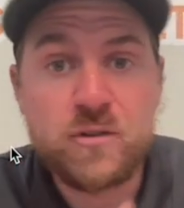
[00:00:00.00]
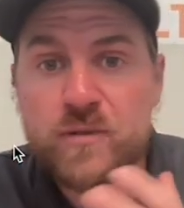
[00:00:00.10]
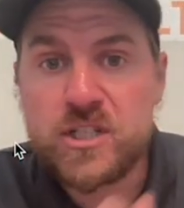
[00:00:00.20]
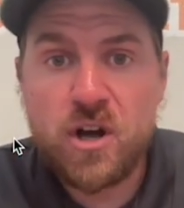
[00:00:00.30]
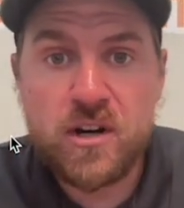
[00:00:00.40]

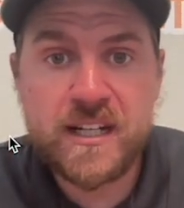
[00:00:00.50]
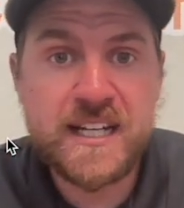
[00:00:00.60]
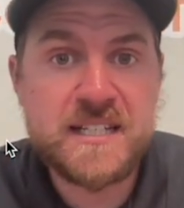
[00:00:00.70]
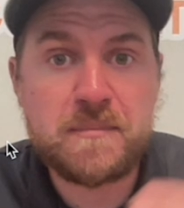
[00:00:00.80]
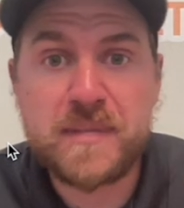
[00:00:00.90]

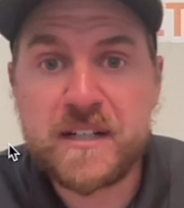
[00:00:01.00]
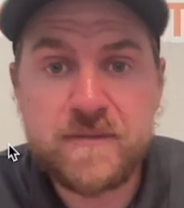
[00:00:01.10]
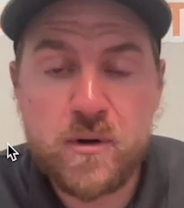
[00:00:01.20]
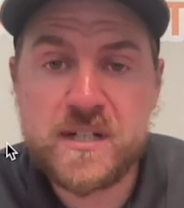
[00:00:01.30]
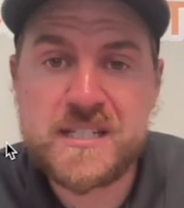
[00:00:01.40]
Retargeting is a big
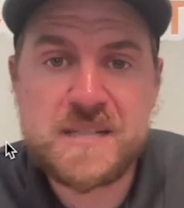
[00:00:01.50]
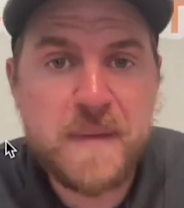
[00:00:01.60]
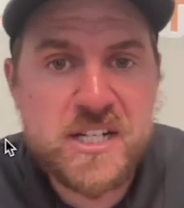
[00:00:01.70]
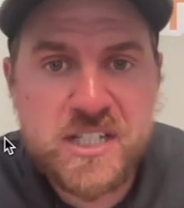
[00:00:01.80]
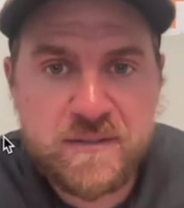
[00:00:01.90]
focus,
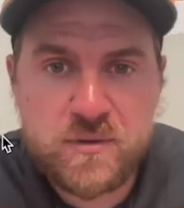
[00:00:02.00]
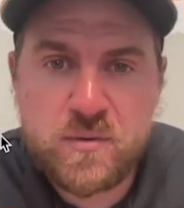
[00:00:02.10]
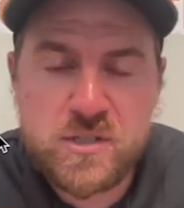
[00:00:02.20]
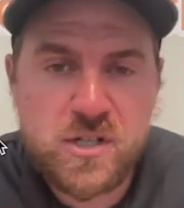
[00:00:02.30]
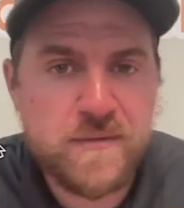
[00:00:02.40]
especially if you do
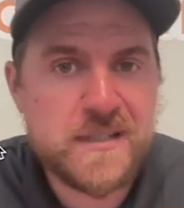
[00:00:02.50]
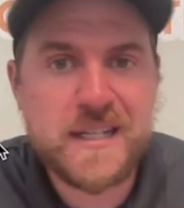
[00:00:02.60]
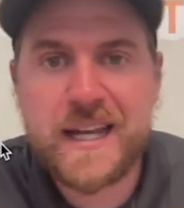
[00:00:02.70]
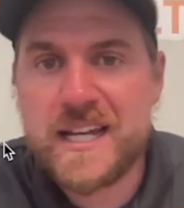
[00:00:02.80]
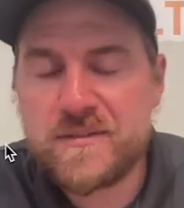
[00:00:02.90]
a service
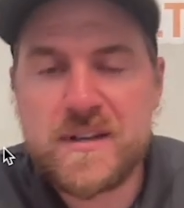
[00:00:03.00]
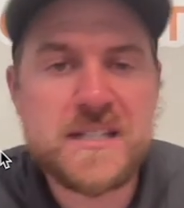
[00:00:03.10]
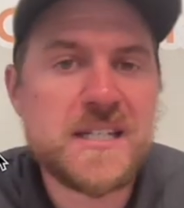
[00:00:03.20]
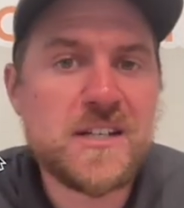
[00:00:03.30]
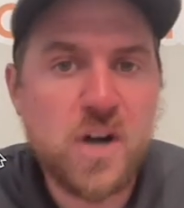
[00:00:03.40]
like
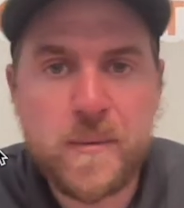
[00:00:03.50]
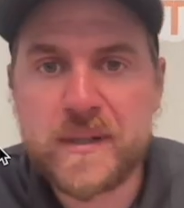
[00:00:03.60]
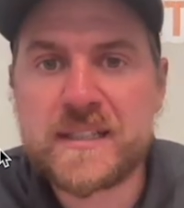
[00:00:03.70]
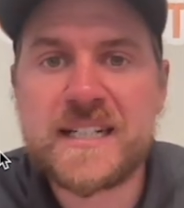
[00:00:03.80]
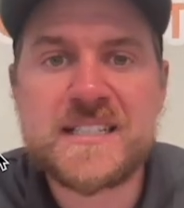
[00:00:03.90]
HVAC,
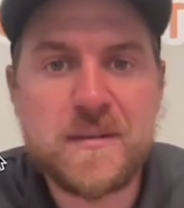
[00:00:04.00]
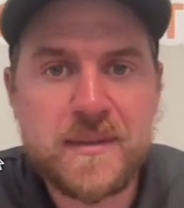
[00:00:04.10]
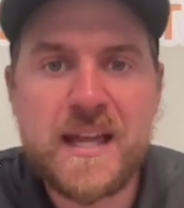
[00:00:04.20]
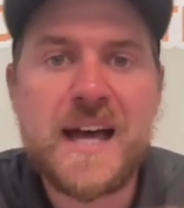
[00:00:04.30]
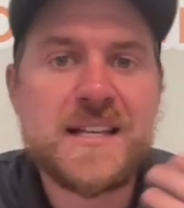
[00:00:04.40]
carpet cleaning, something
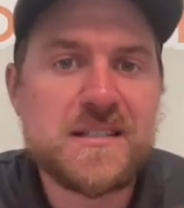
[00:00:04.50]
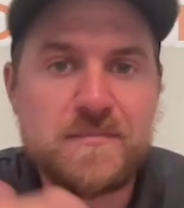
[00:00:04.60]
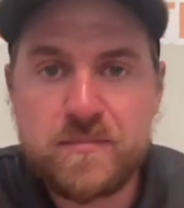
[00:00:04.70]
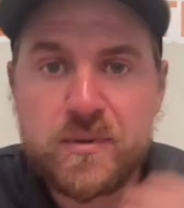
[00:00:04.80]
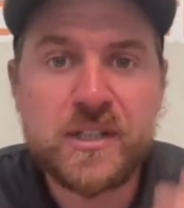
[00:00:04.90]
that has
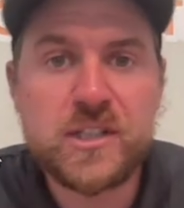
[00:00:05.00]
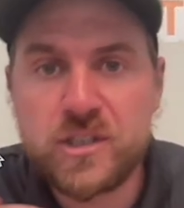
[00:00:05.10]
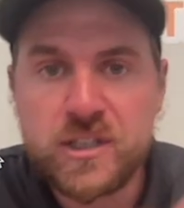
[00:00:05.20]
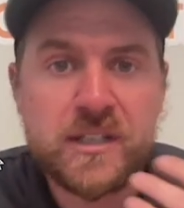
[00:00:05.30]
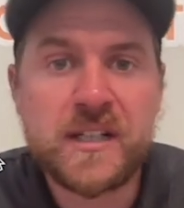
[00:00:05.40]
pretty
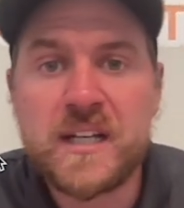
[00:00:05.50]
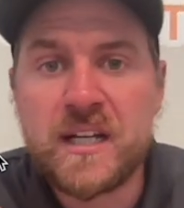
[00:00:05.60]
good